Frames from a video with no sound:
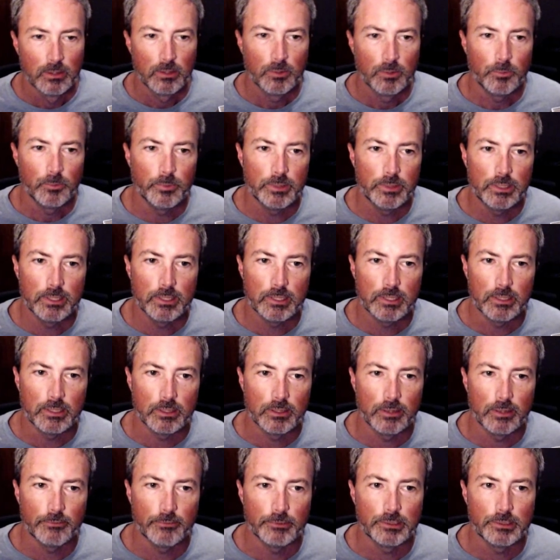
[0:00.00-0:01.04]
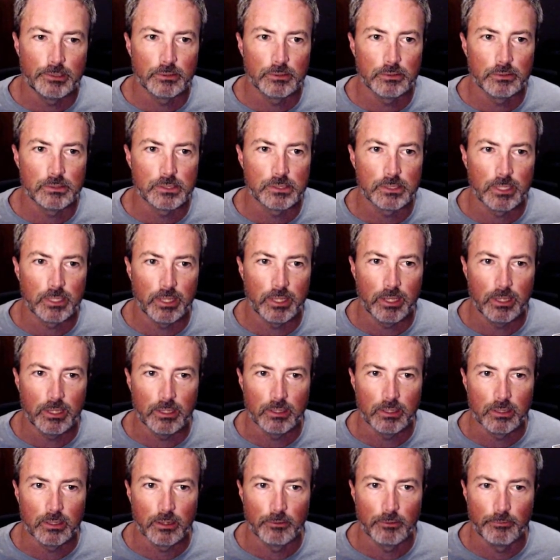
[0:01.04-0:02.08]
that returns
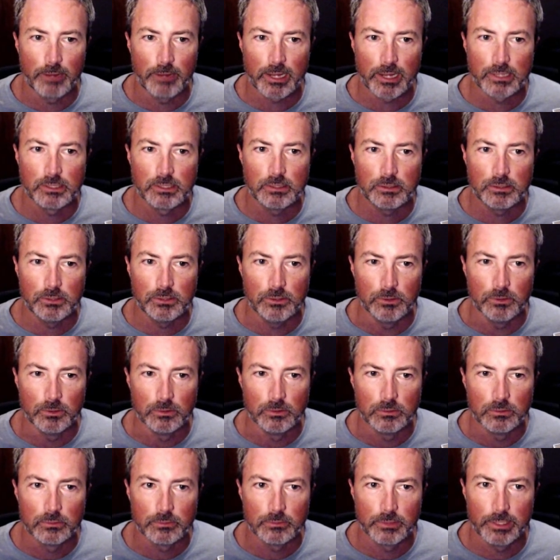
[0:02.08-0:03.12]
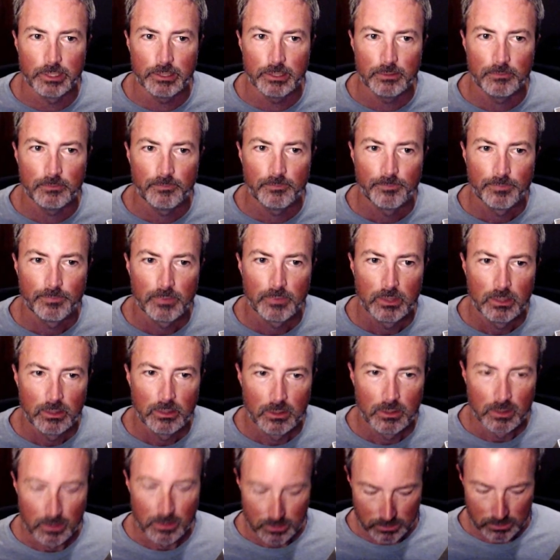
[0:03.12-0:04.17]
a rect 2, right?
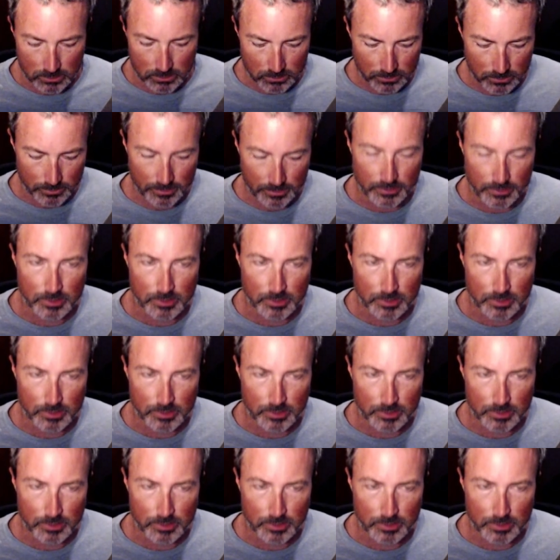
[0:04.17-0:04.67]
So there's